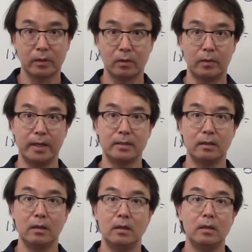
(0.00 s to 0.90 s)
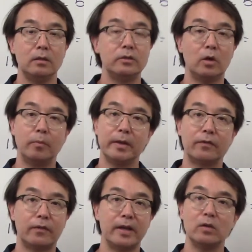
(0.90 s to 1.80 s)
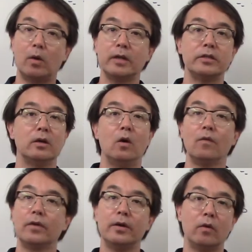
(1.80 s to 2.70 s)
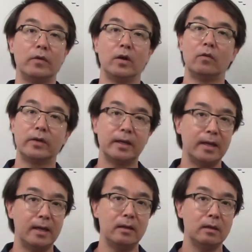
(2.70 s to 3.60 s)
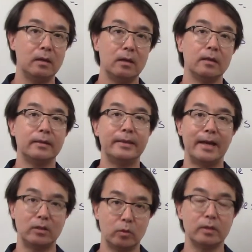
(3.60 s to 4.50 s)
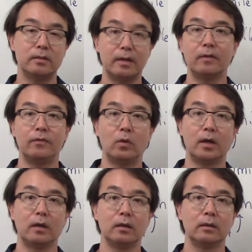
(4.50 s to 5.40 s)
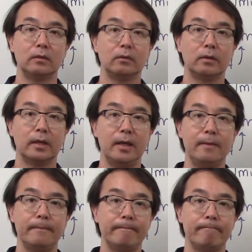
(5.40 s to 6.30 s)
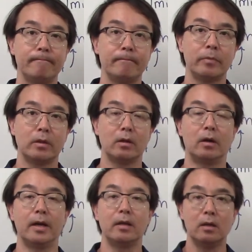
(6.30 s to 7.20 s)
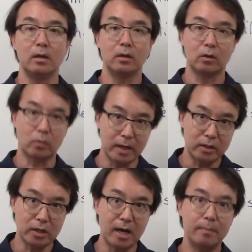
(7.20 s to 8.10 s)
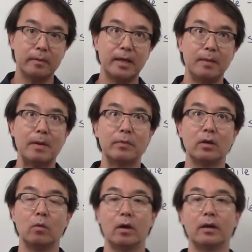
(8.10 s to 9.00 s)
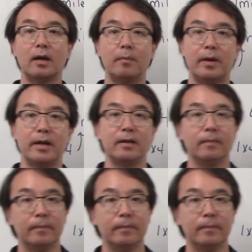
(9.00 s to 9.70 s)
Right? Don't be afraid to watch it over and over and over again. That's what it's there for. Okay? All right. Great job. Keep up the good work. I'm proud of you.